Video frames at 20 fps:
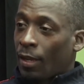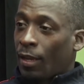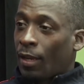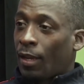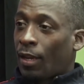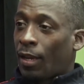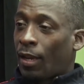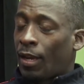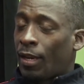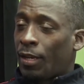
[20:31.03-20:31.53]

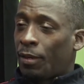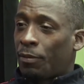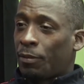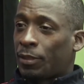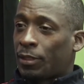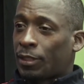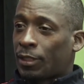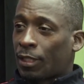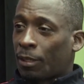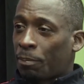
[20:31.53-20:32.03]
and it
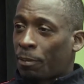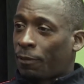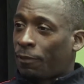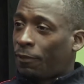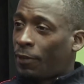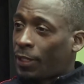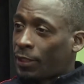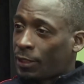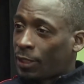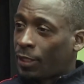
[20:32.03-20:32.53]
was a
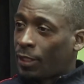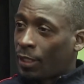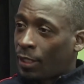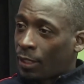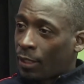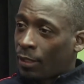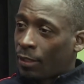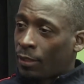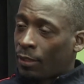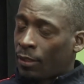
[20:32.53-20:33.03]
professor
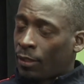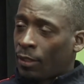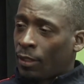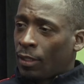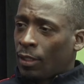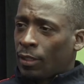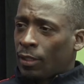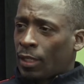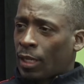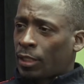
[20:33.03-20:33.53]
there
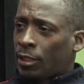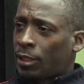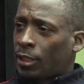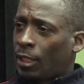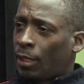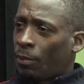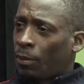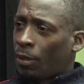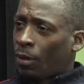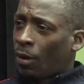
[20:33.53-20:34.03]
that she
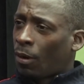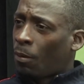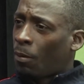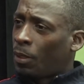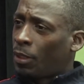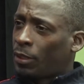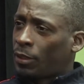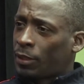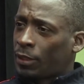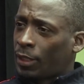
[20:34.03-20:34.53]
would
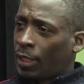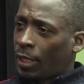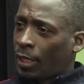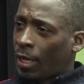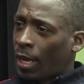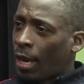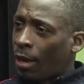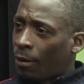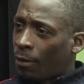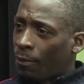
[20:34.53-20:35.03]
always seek
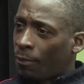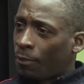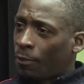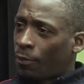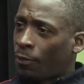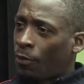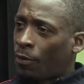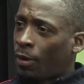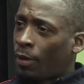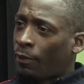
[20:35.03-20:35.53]
out
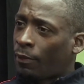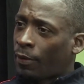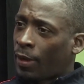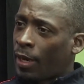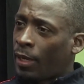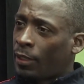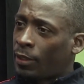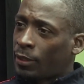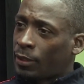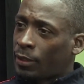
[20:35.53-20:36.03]
for
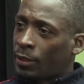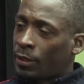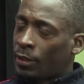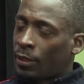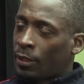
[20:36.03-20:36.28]
advice.